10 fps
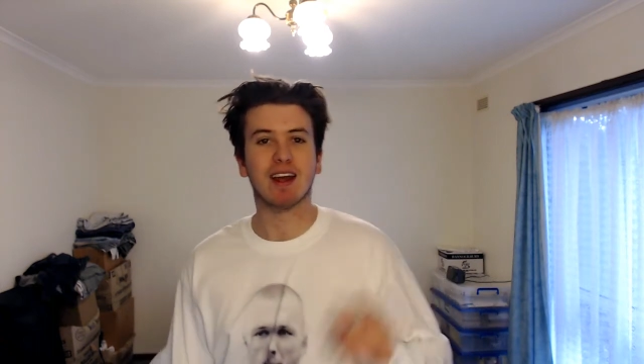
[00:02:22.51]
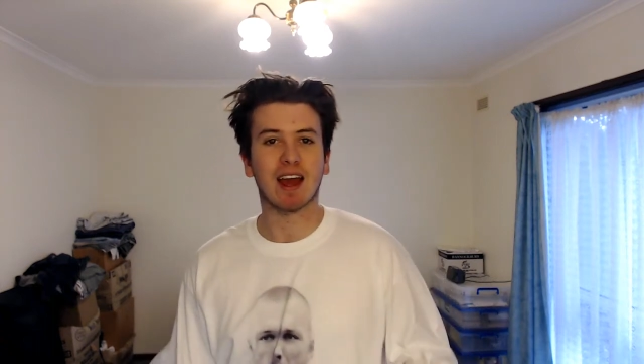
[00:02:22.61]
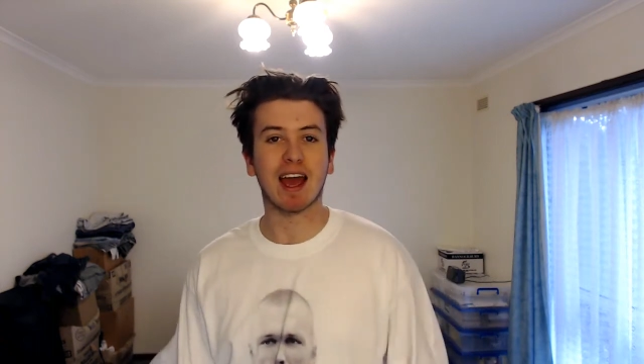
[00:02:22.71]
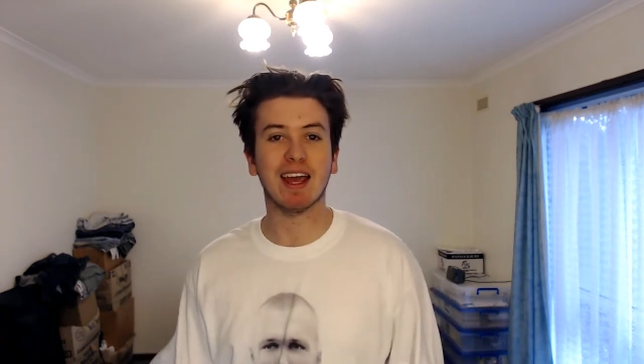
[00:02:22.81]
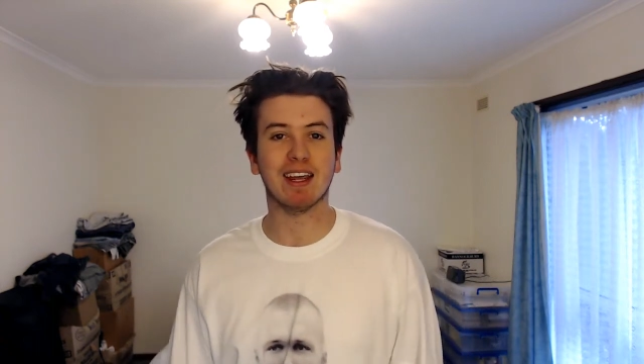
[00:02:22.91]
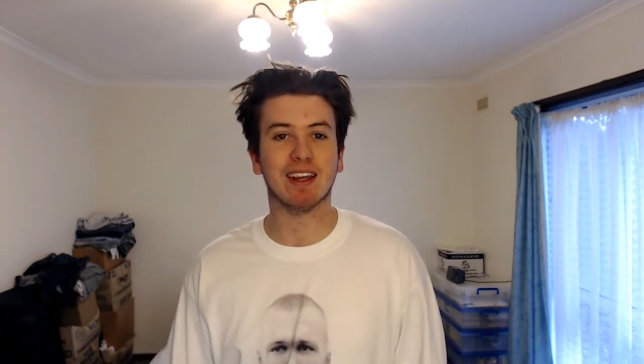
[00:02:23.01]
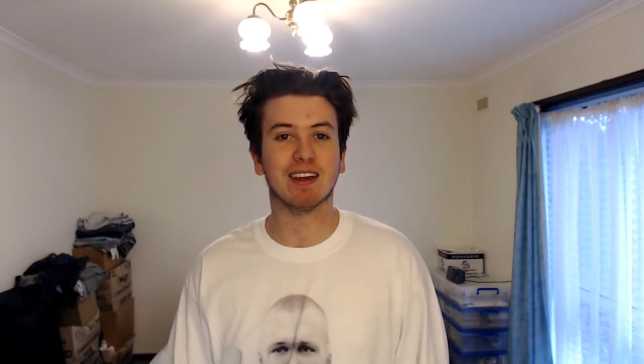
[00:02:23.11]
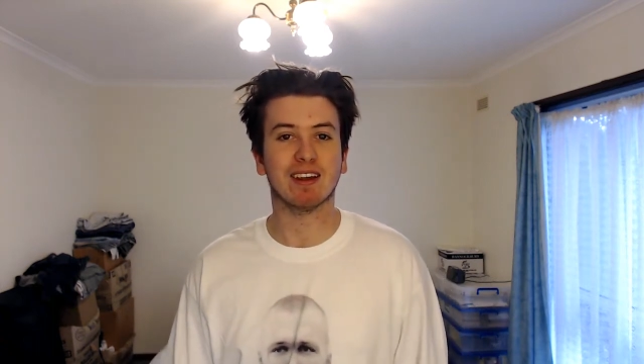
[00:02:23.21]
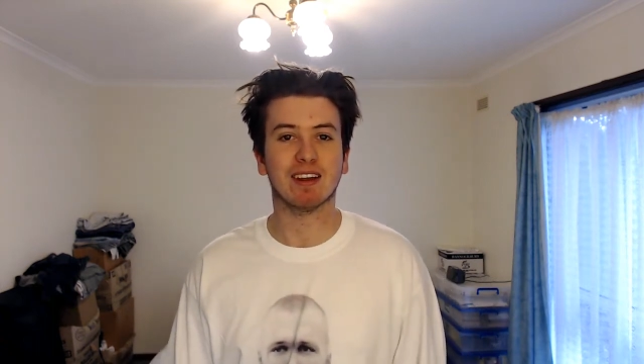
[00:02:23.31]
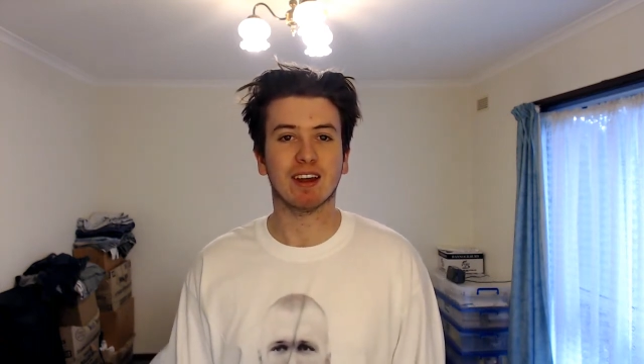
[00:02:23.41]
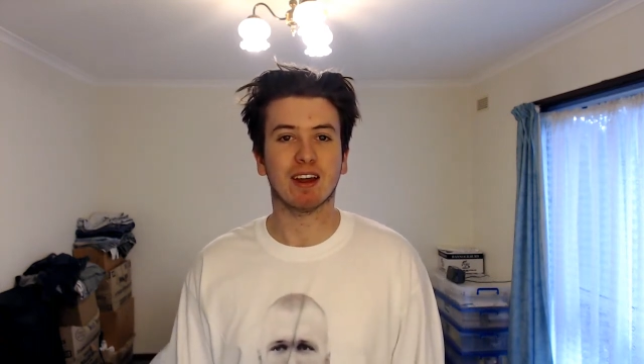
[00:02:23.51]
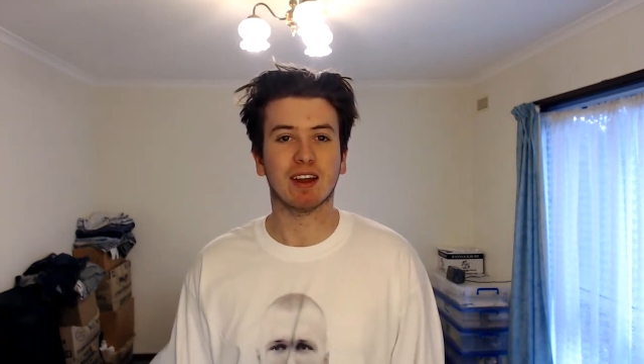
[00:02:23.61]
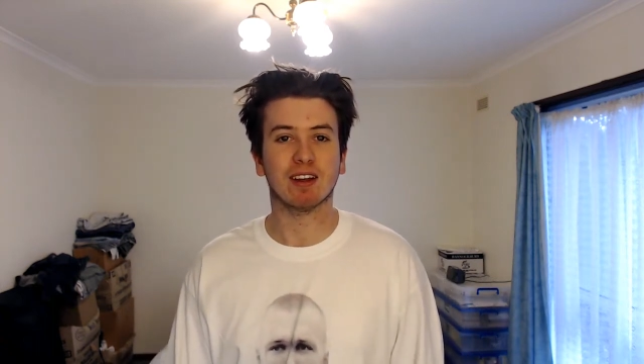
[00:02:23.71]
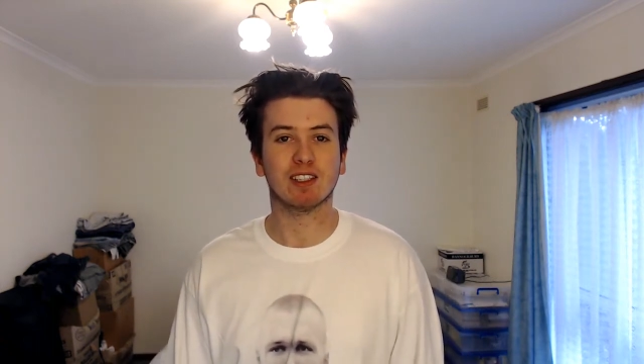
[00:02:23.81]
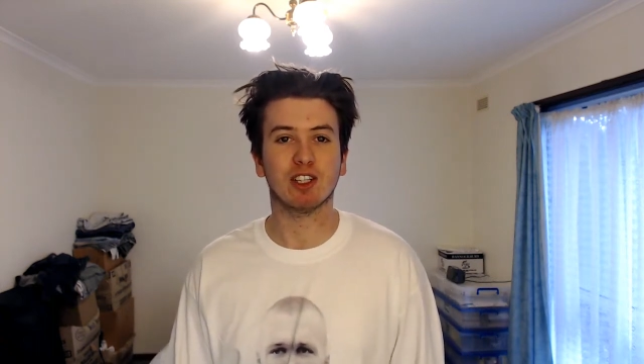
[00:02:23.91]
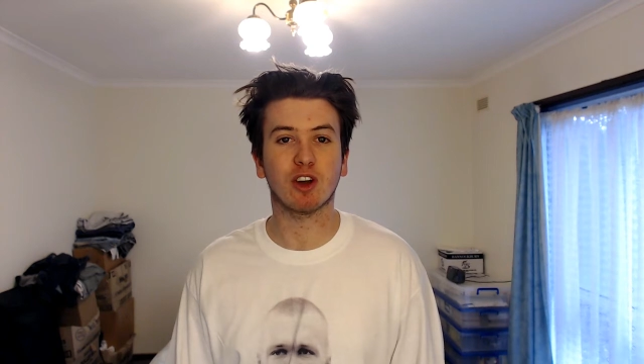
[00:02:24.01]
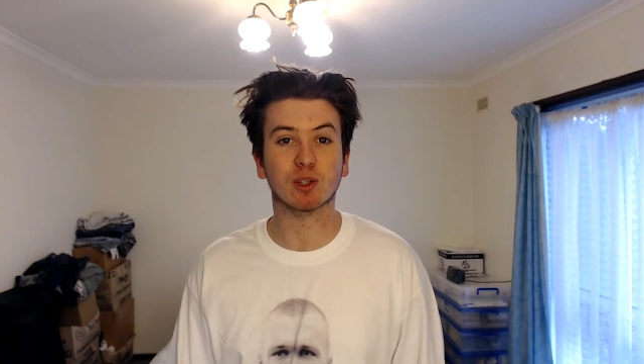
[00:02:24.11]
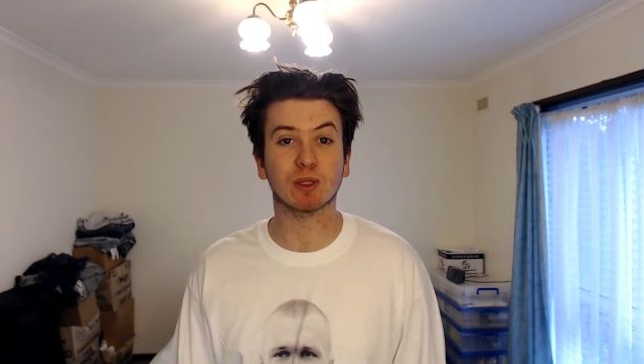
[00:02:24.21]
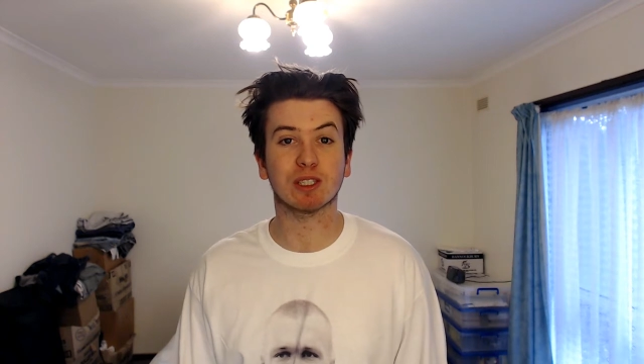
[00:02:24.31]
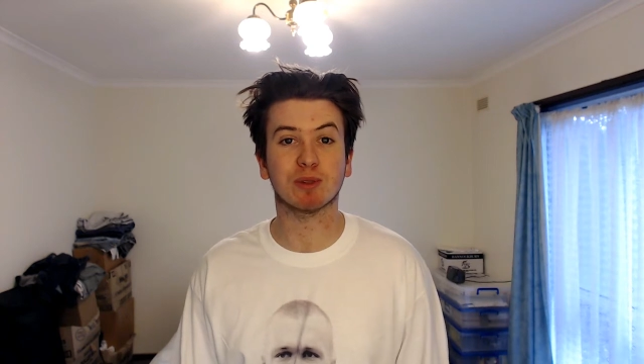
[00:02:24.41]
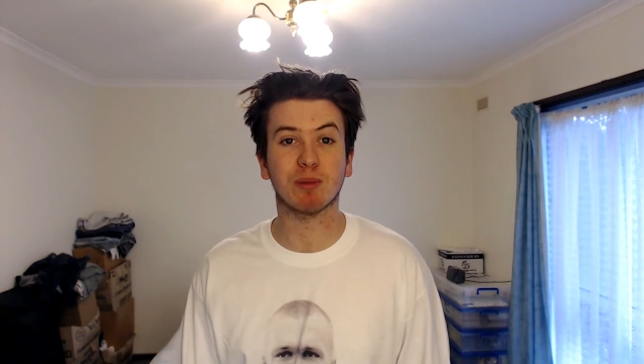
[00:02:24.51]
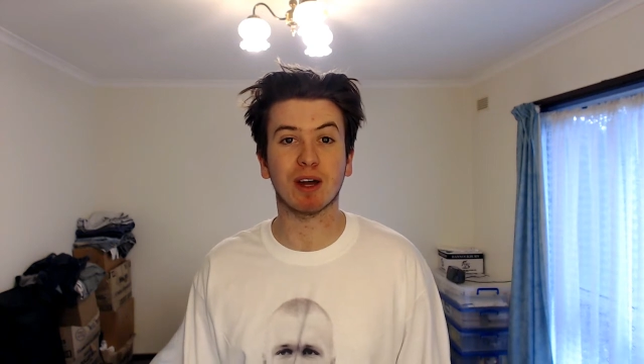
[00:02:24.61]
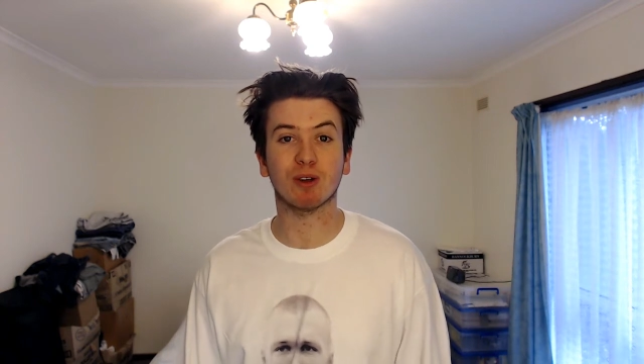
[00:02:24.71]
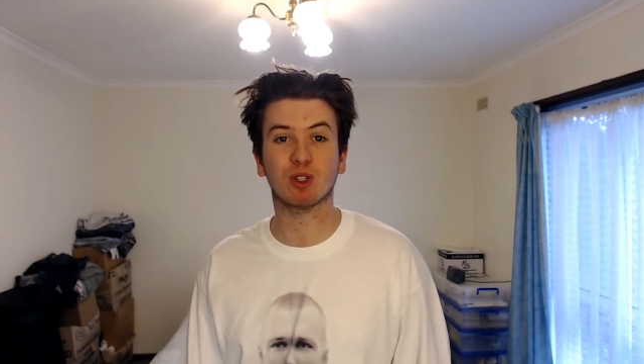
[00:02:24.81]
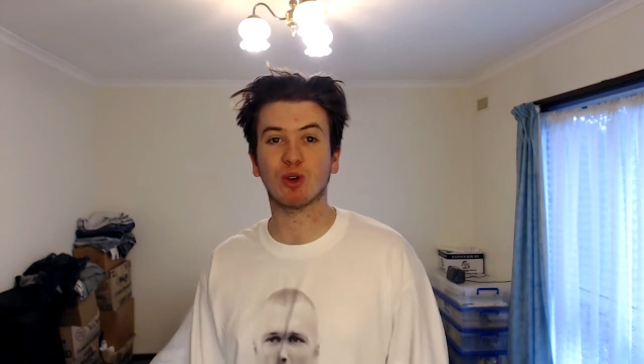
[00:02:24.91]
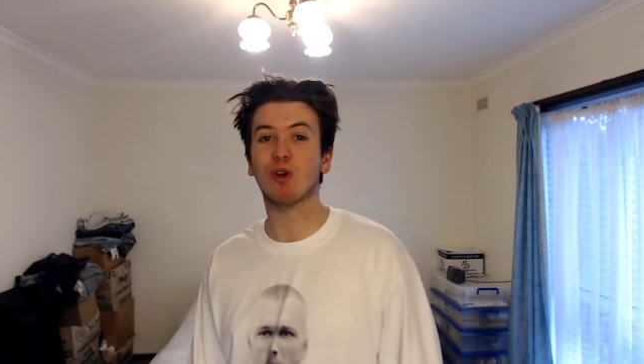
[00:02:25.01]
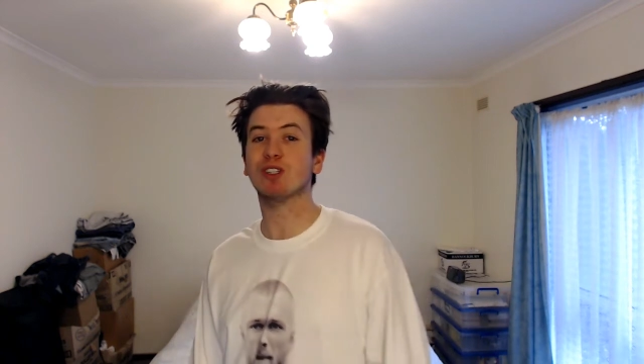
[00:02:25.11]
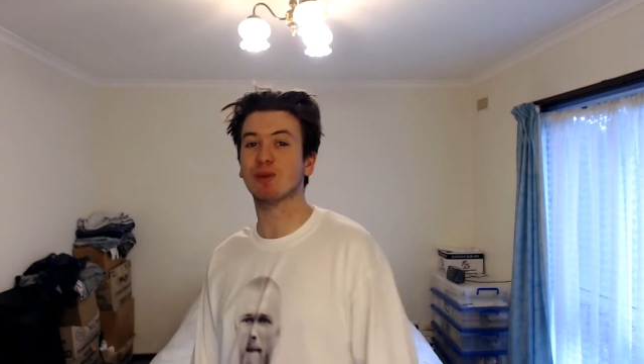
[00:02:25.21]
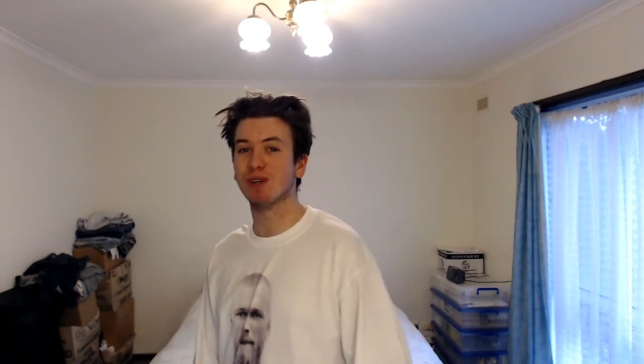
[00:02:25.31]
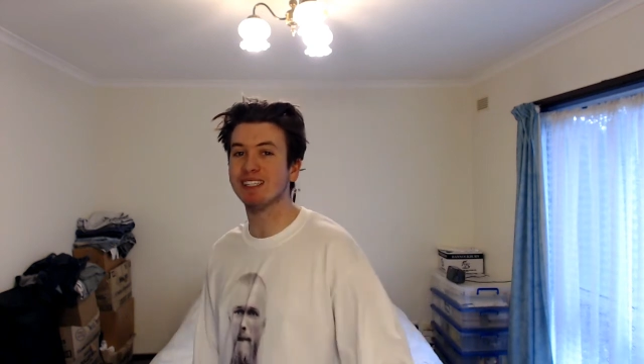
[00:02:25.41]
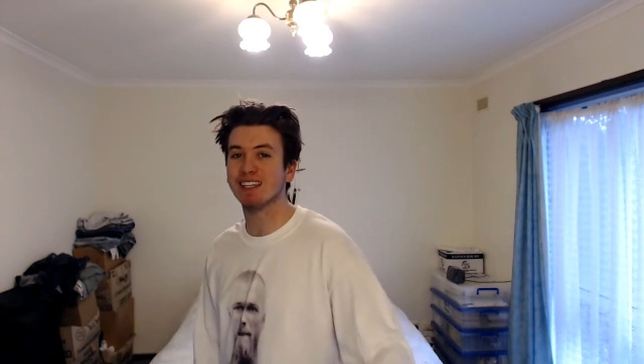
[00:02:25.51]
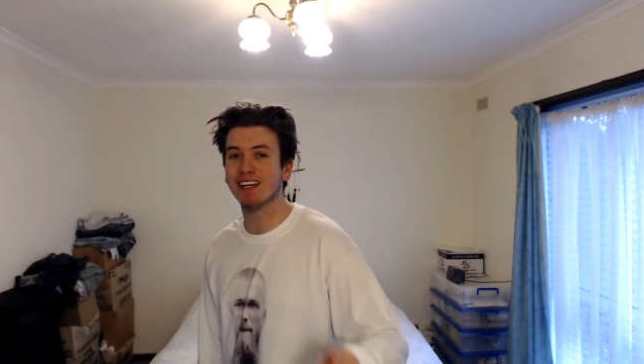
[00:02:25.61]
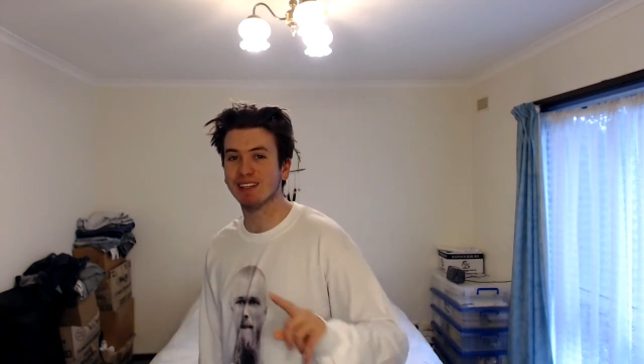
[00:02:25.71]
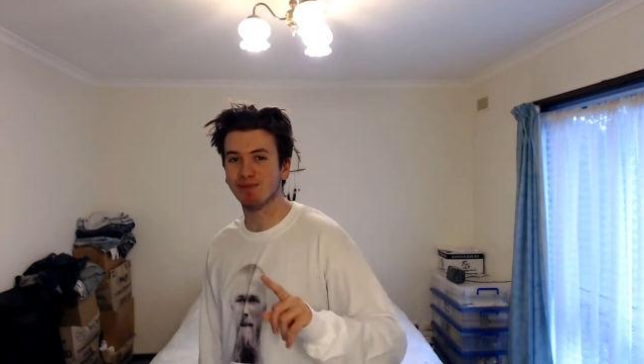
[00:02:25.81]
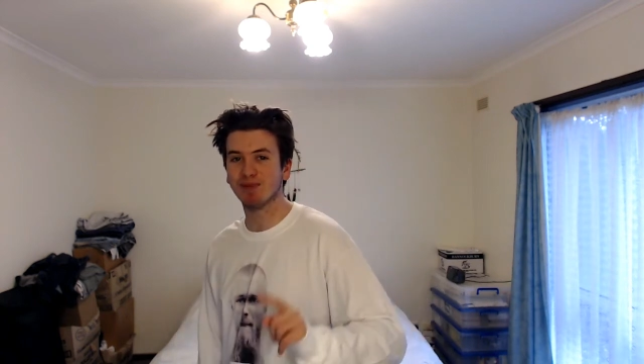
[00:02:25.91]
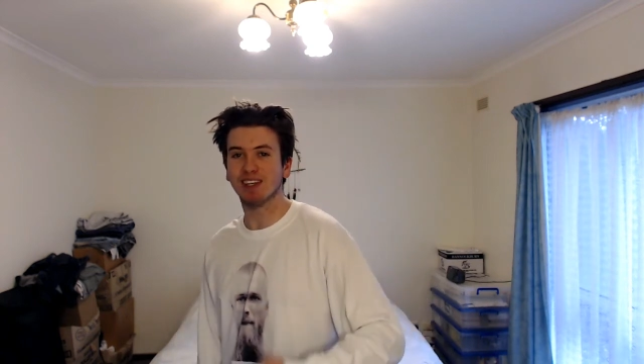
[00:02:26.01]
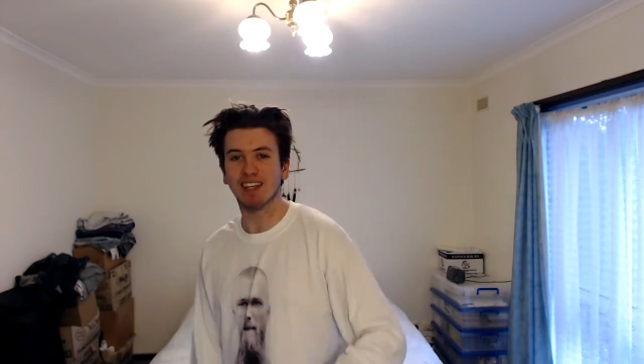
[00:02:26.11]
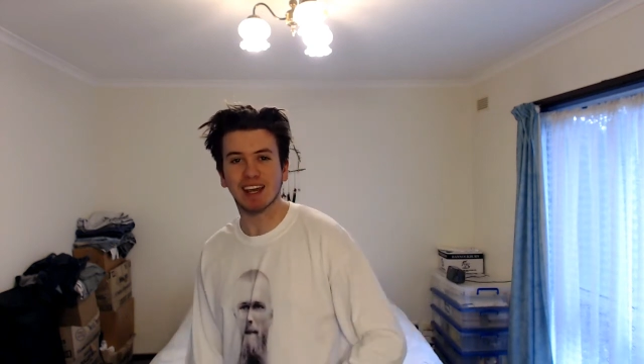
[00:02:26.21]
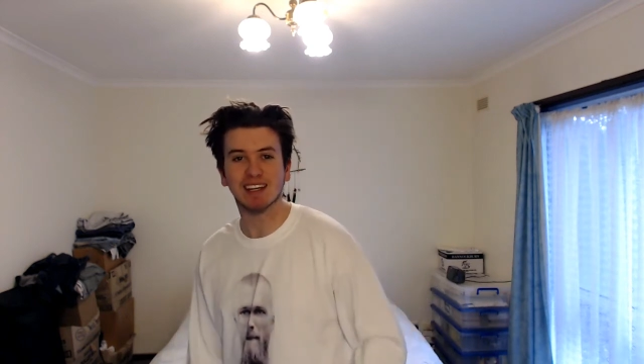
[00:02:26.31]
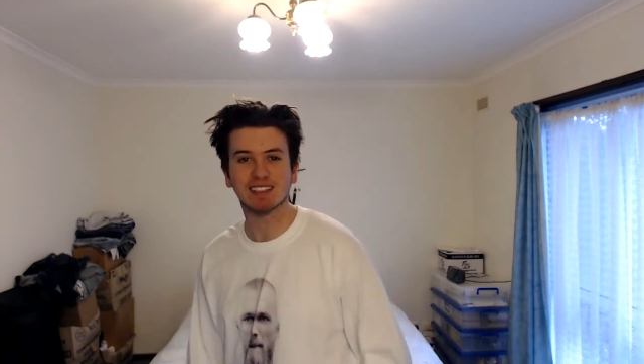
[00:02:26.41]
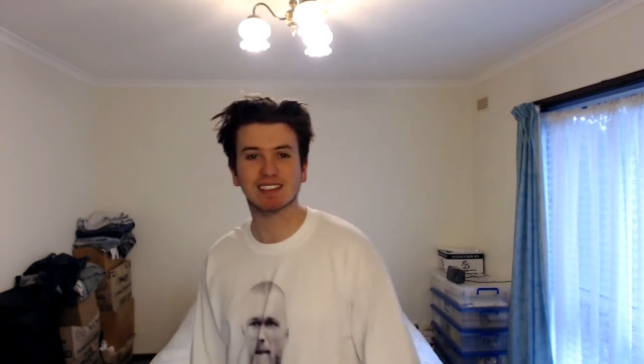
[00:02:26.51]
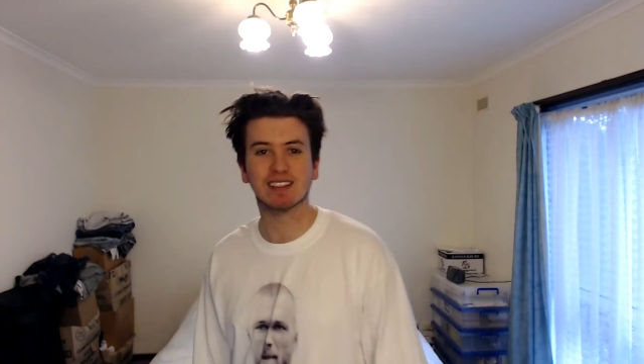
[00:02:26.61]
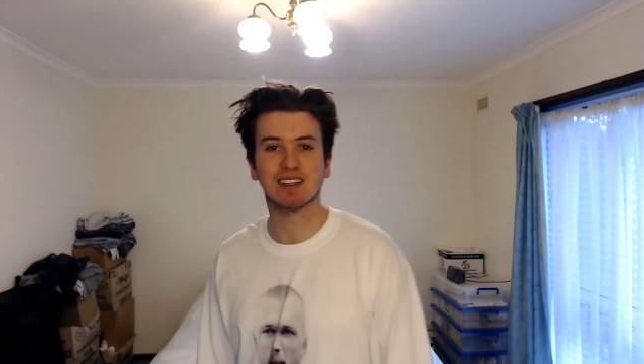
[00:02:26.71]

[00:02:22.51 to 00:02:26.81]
hey, do you guys want some tomato sauce? And we said, yes.